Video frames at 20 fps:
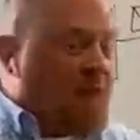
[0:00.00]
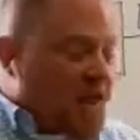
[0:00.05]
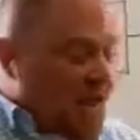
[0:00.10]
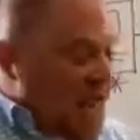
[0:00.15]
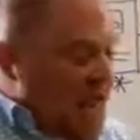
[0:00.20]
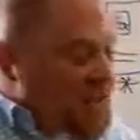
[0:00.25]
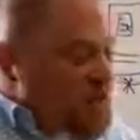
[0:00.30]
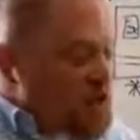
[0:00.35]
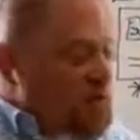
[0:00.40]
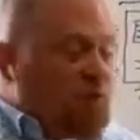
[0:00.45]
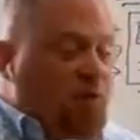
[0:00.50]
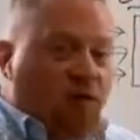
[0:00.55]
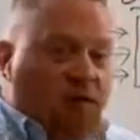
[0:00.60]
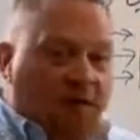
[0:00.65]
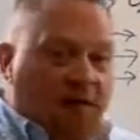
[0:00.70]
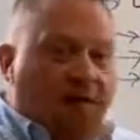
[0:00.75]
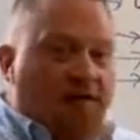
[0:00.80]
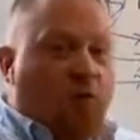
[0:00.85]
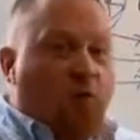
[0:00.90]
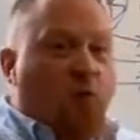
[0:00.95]
and you put
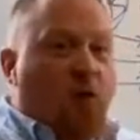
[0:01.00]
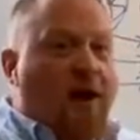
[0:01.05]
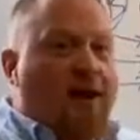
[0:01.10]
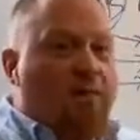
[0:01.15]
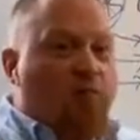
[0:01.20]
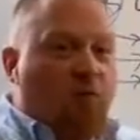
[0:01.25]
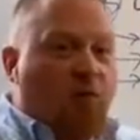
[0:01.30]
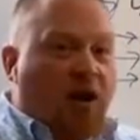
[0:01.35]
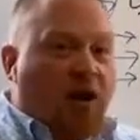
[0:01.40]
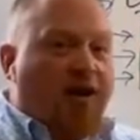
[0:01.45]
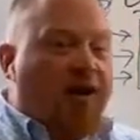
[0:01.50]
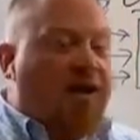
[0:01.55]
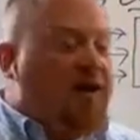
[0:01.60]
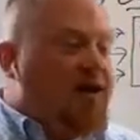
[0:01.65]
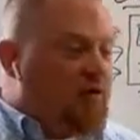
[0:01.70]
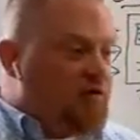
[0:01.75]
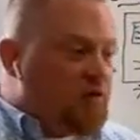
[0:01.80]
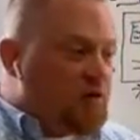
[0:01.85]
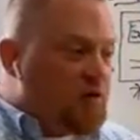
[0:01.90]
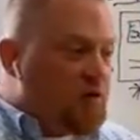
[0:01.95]
it in the right bucket
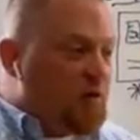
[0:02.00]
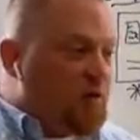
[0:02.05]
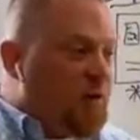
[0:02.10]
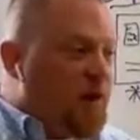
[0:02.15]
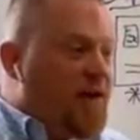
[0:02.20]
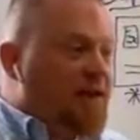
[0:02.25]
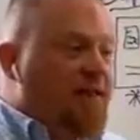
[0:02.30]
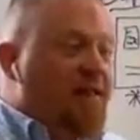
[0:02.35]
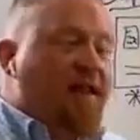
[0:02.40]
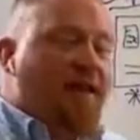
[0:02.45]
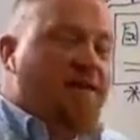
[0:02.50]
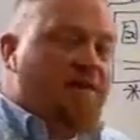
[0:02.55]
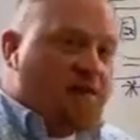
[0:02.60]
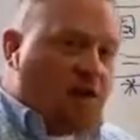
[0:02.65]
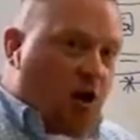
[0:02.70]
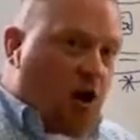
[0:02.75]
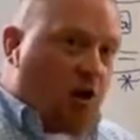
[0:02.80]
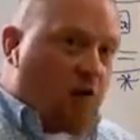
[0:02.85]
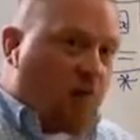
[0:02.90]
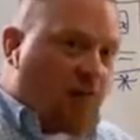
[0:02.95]
and do the right things
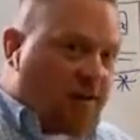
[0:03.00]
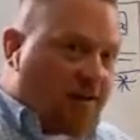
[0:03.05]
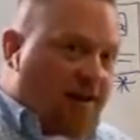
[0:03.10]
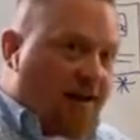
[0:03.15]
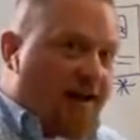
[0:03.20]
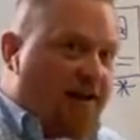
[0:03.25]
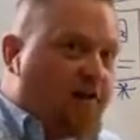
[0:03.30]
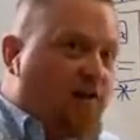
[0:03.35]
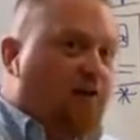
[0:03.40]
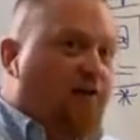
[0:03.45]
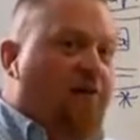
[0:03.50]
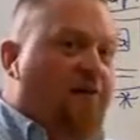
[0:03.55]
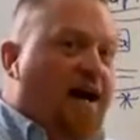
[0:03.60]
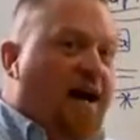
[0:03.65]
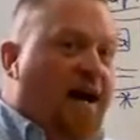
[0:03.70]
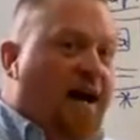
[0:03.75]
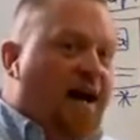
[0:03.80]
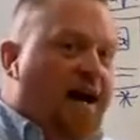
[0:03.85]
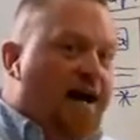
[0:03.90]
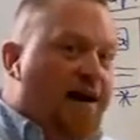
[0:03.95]
applied over
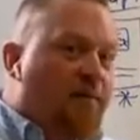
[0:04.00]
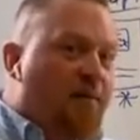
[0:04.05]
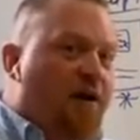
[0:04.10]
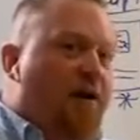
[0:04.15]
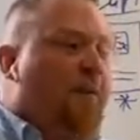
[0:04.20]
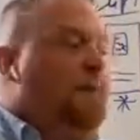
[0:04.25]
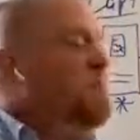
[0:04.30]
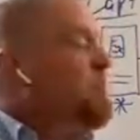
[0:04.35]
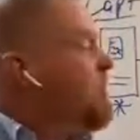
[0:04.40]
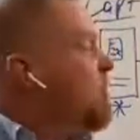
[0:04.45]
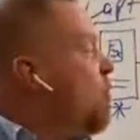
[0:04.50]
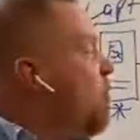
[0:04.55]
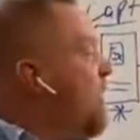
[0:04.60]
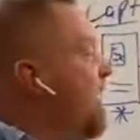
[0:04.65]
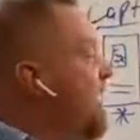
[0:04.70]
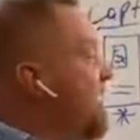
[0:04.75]
time, what